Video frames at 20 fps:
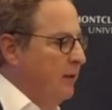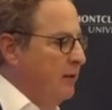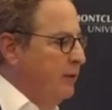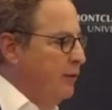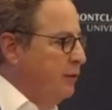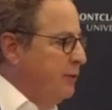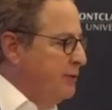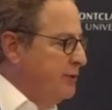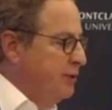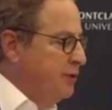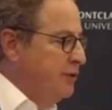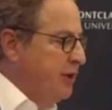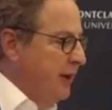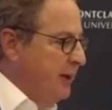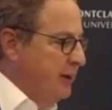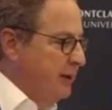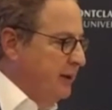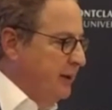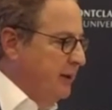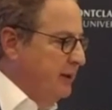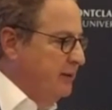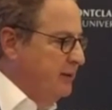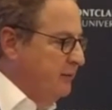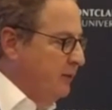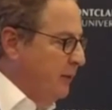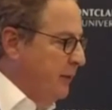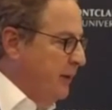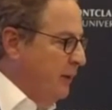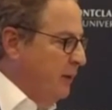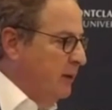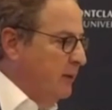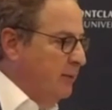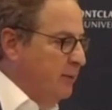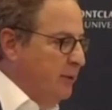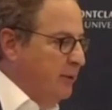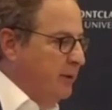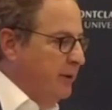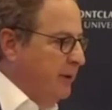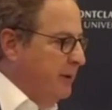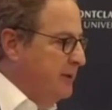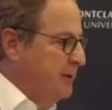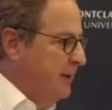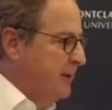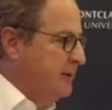news agendas for their communities